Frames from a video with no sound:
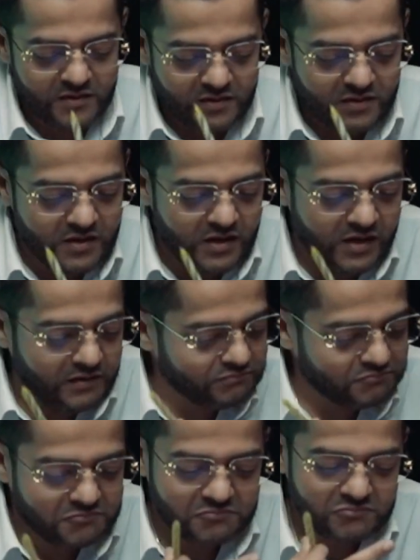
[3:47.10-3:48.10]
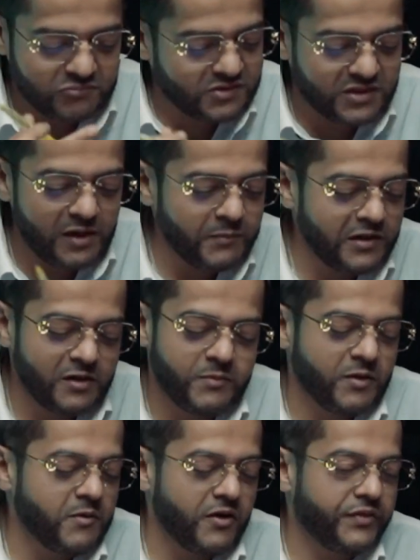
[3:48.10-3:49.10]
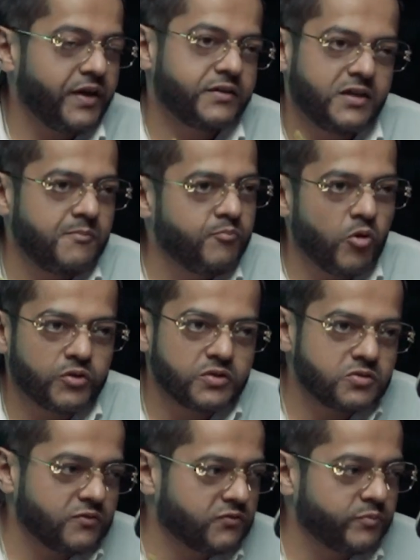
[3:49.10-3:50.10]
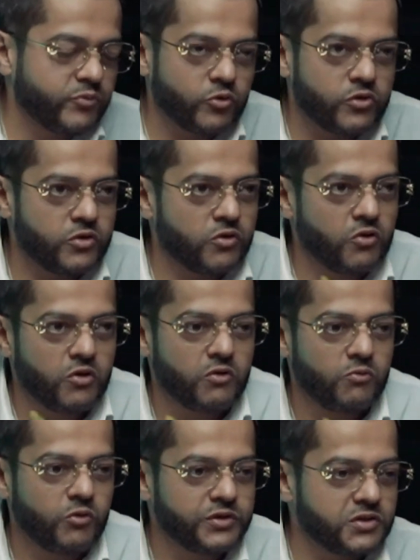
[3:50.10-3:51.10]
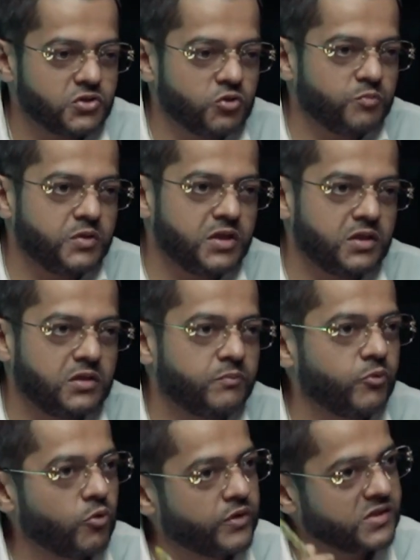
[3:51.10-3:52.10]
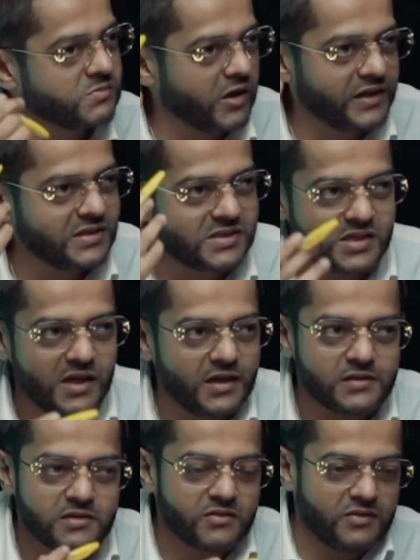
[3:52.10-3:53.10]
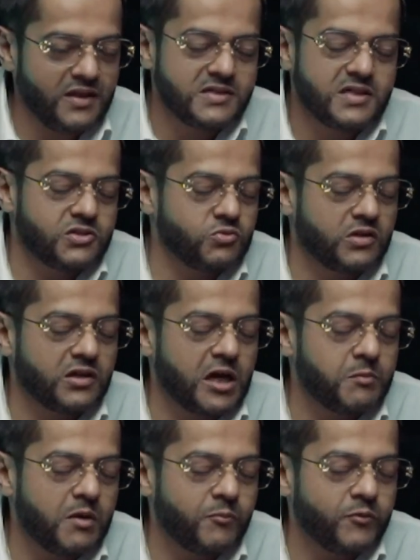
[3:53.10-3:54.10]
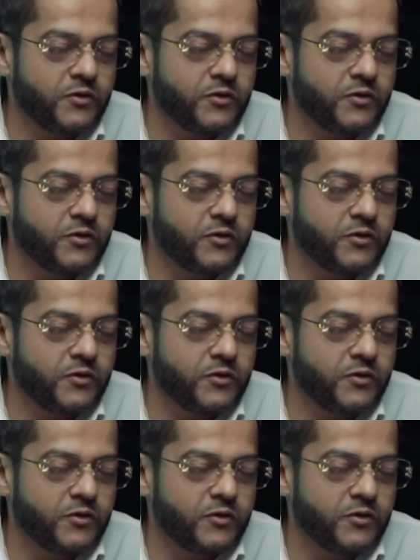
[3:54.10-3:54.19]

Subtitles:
Just tell me a little bit about that, the importance of the broker or what it should be, the broker's mindset, things that you can come up with,